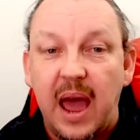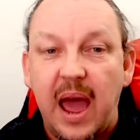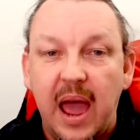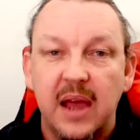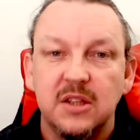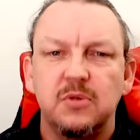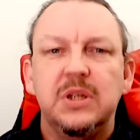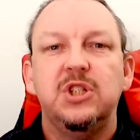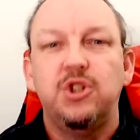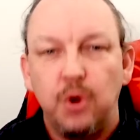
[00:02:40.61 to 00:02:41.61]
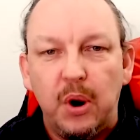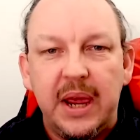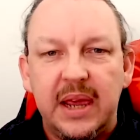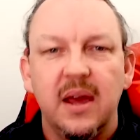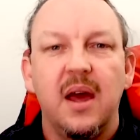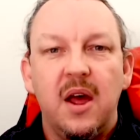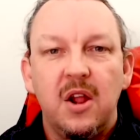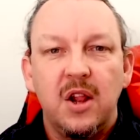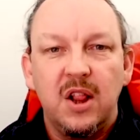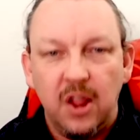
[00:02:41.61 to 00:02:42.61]
and to enjoy
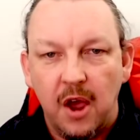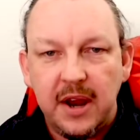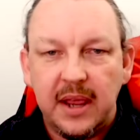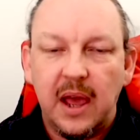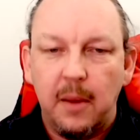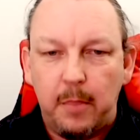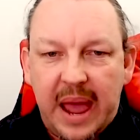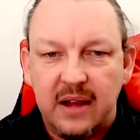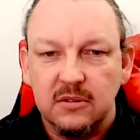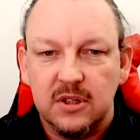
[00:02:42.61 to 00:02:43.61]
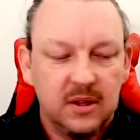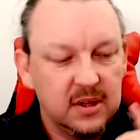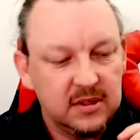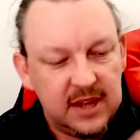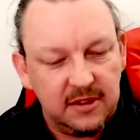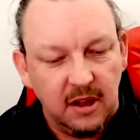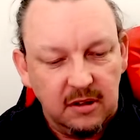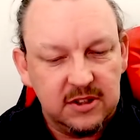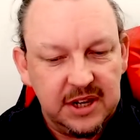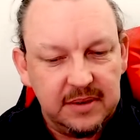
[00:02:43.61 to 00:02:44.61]
learning about
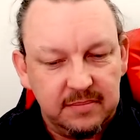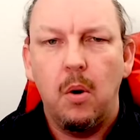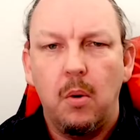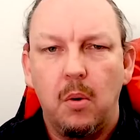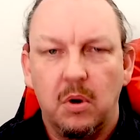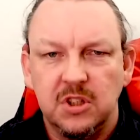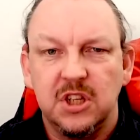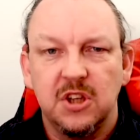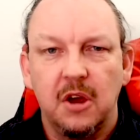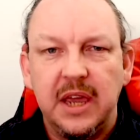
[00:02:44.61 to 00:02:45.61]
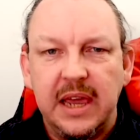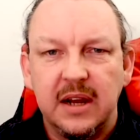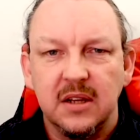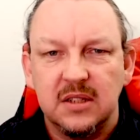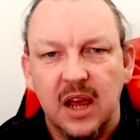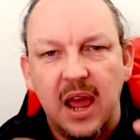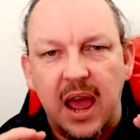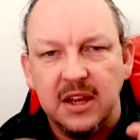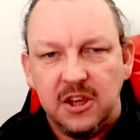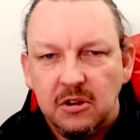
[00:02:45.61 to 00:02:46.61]
technology whilst you're soaking in it
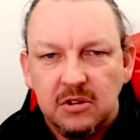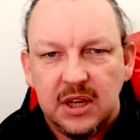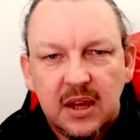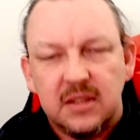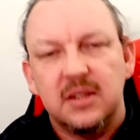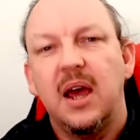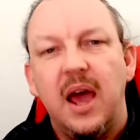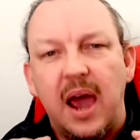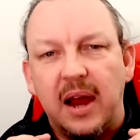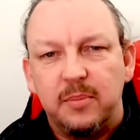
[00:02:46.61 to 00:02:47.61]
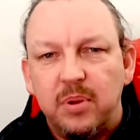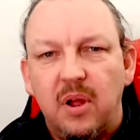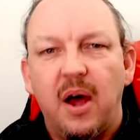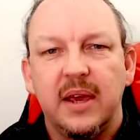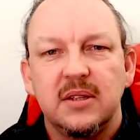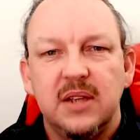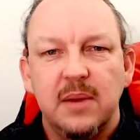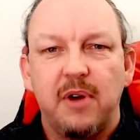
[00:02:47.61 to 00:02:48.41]
and using it and applying it in